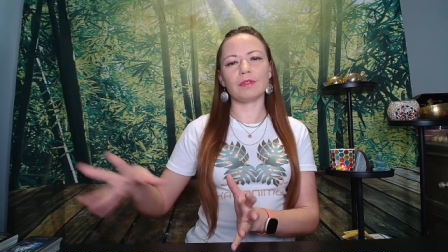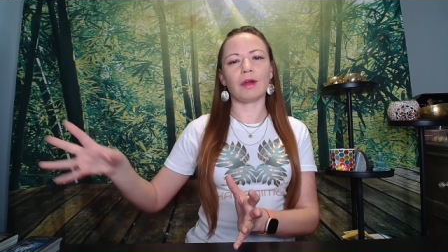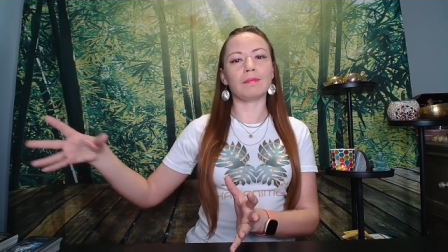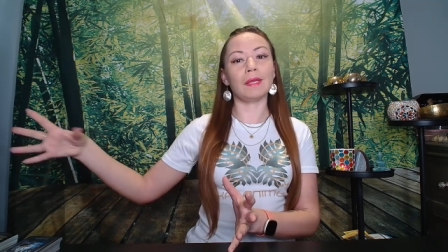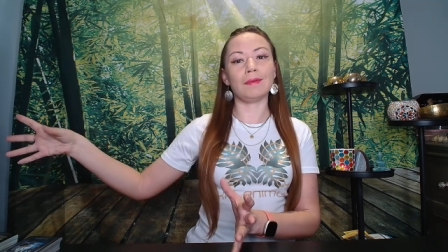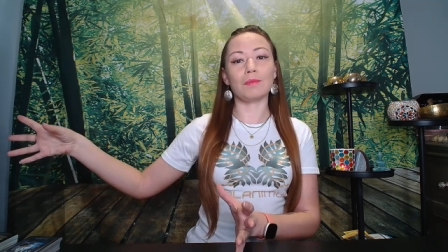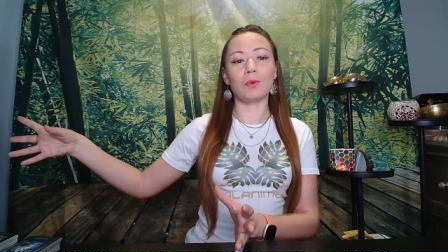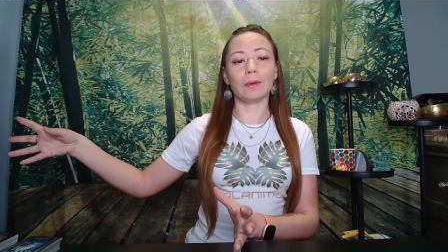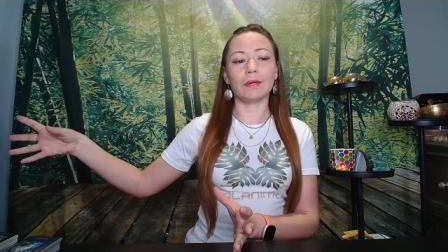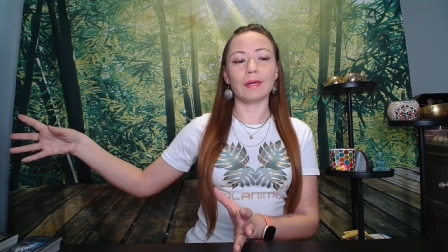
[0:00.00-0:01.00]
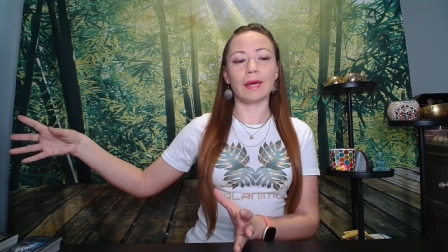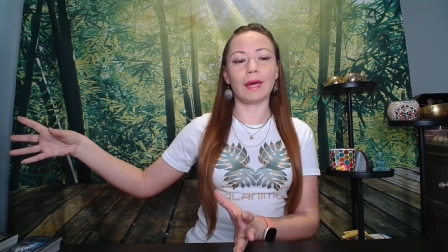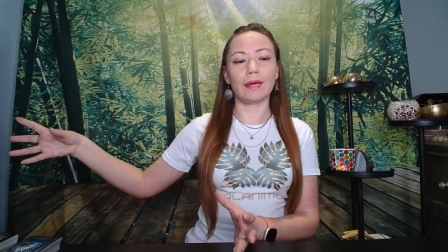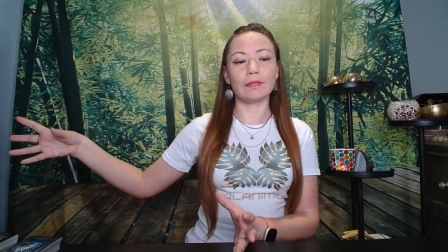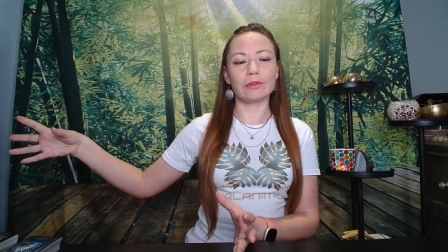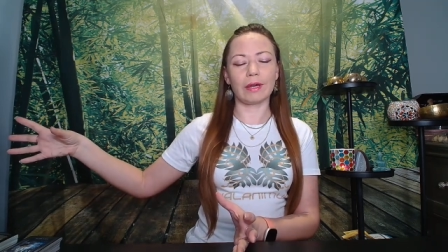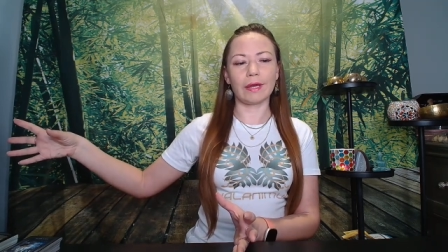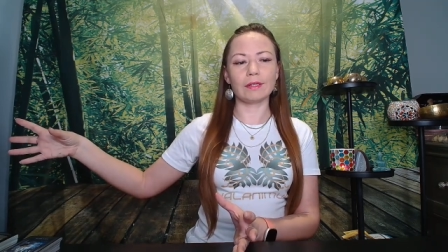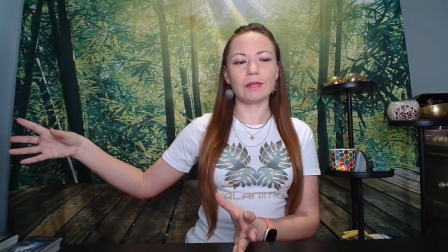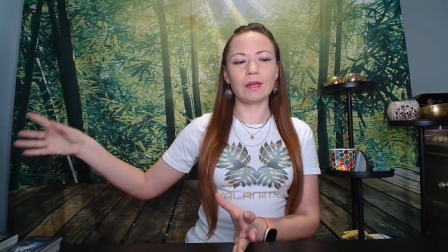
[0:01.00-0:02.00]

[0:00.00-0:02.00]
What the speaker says: there are many more ahead, right?